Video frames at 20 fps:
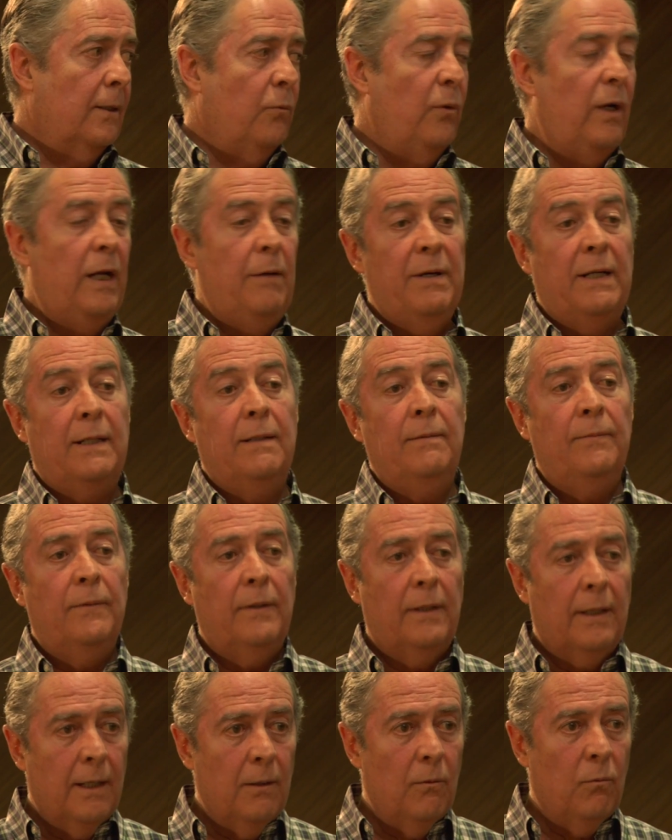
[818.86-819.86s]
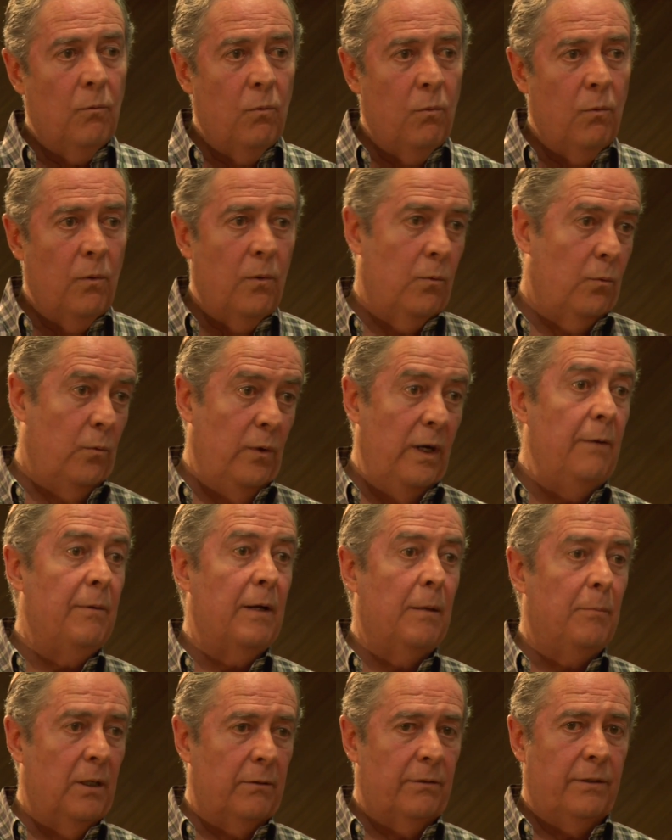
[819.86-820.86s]
We leave
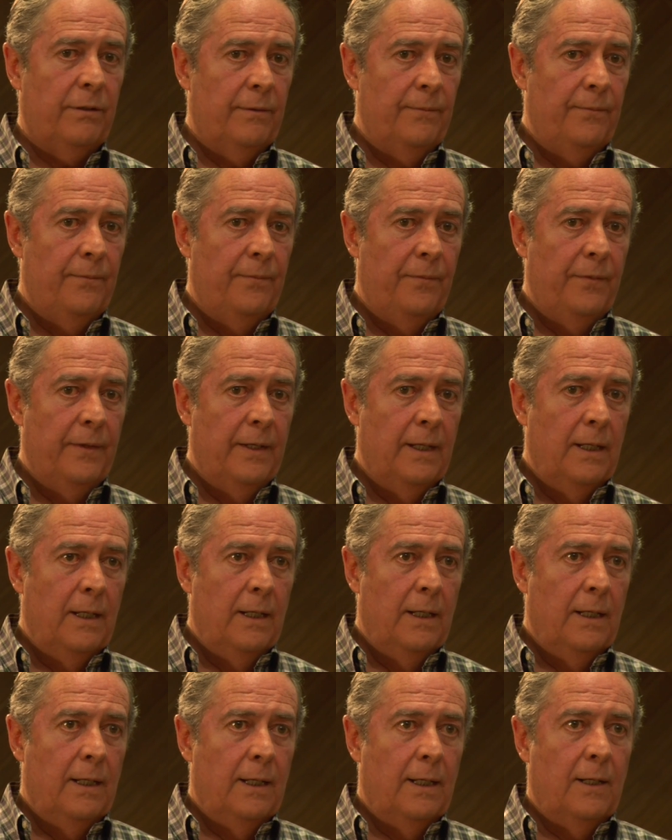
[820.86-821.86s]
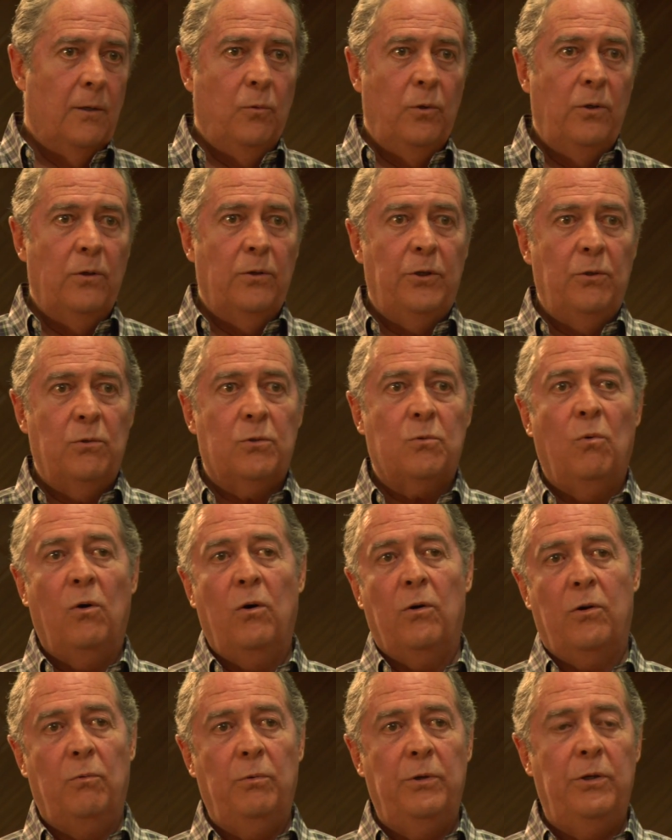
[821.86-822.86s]
it a month. And we don't use
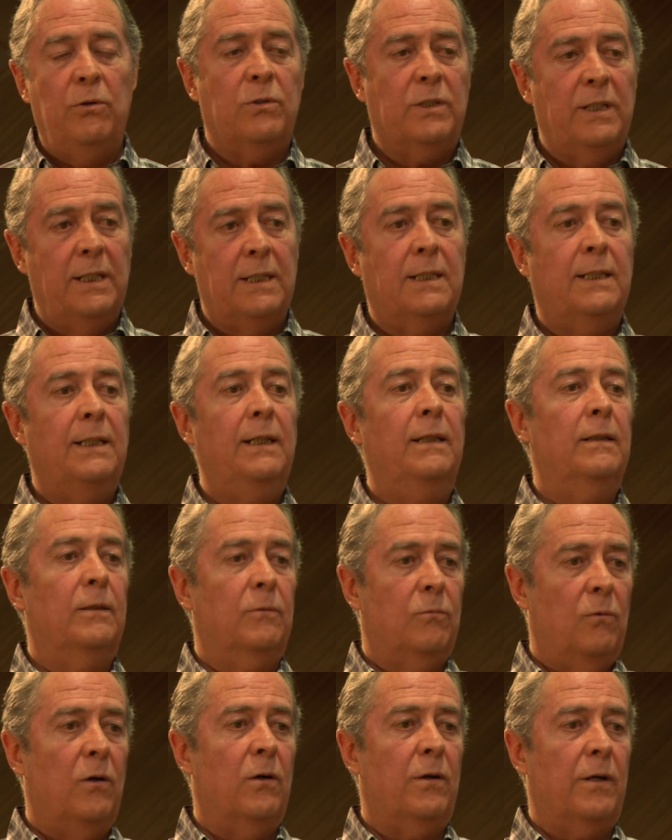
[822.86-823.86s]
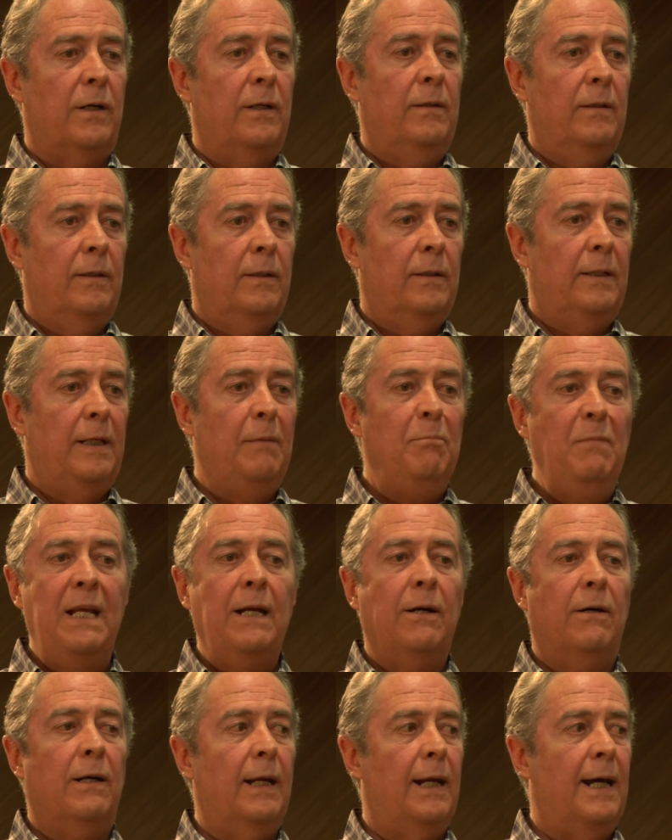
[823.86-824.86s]
water, we use distilled water,
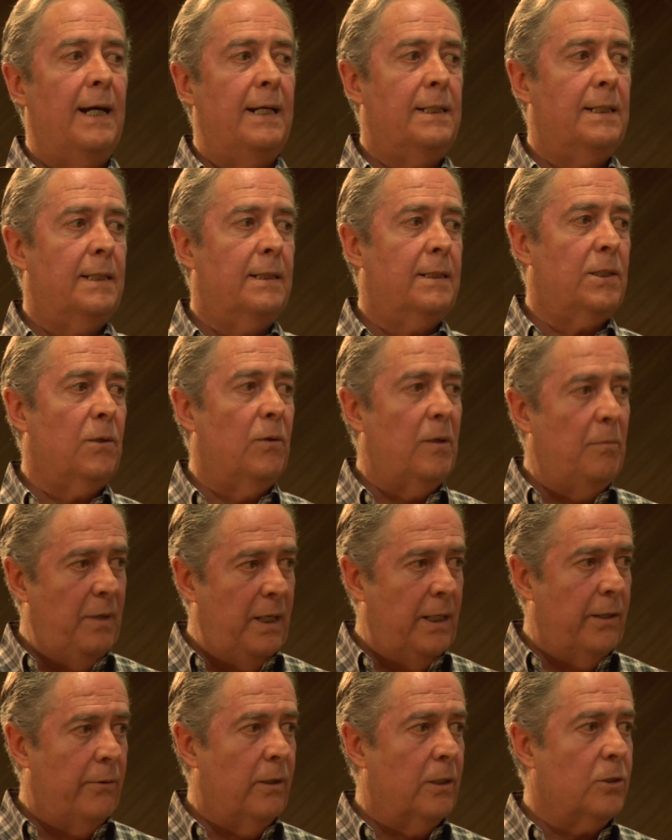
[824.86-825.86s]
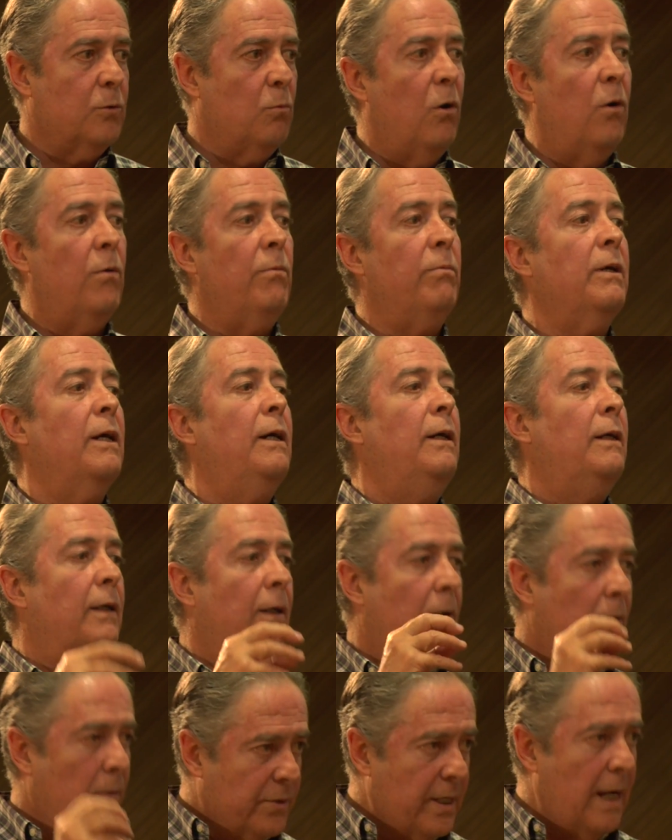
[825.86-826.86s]
demineralized, so the minerals won't
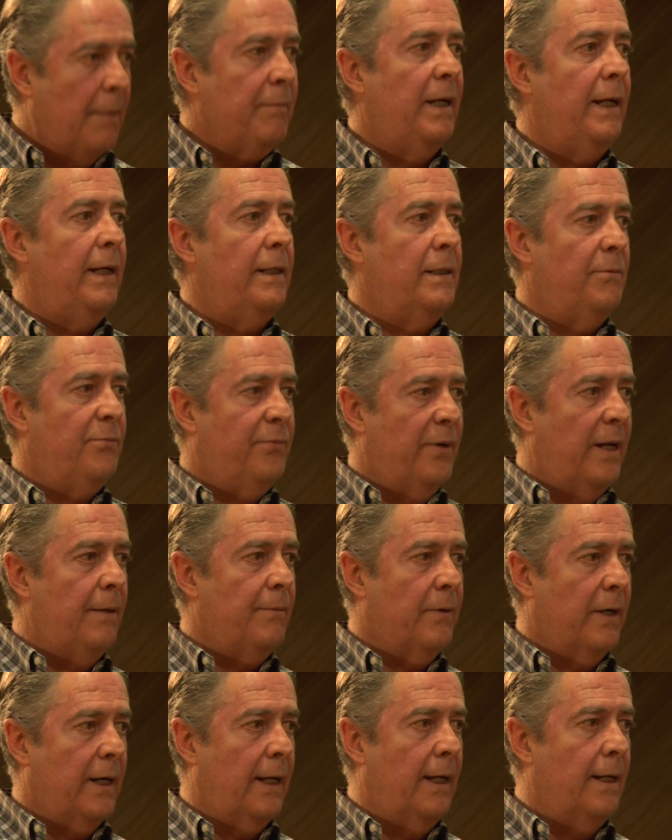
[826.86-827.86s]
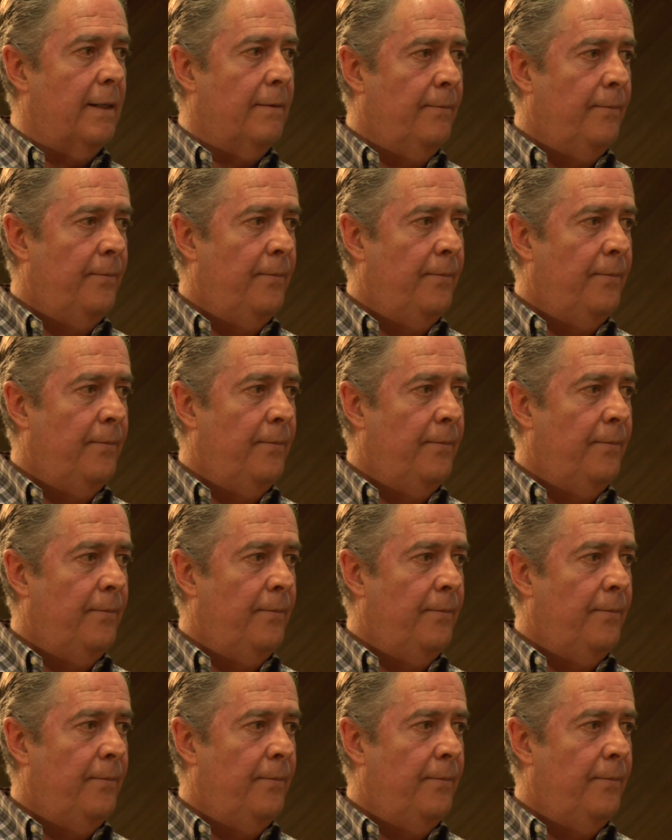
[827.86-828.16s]
contaminate the flavor again.